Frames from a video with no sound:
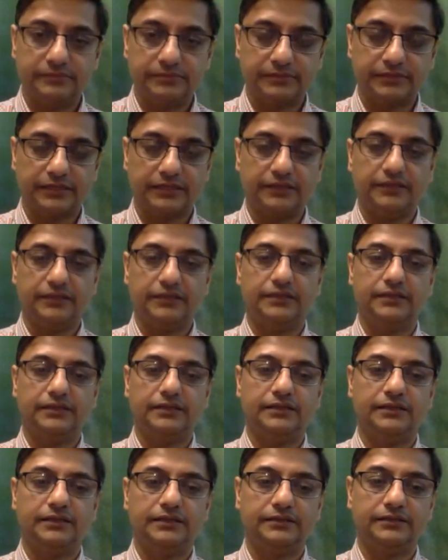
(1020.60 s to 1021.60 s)

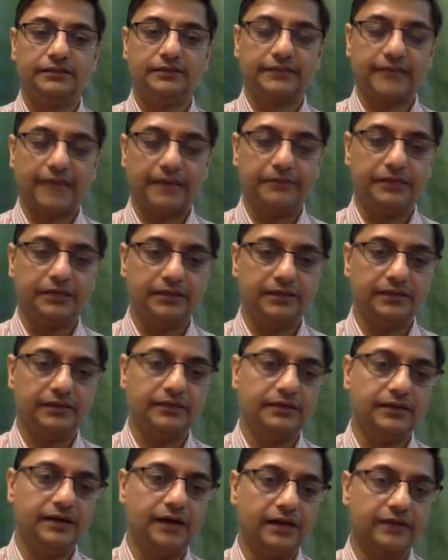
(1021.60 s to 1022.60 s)
uh, the Tamil
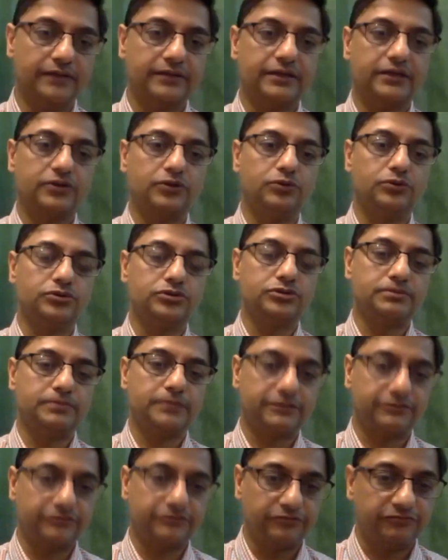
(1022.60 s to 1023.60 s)
Andhra coast,
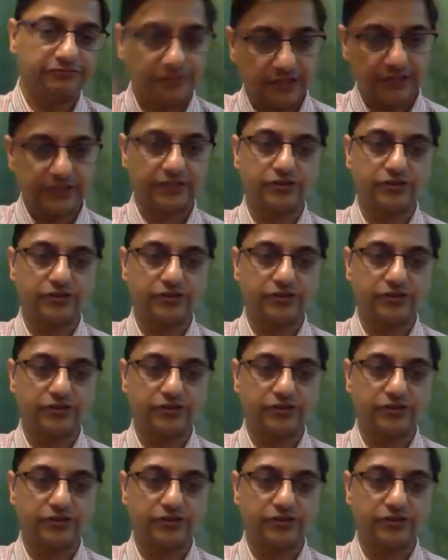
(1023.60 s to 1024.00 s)
but from further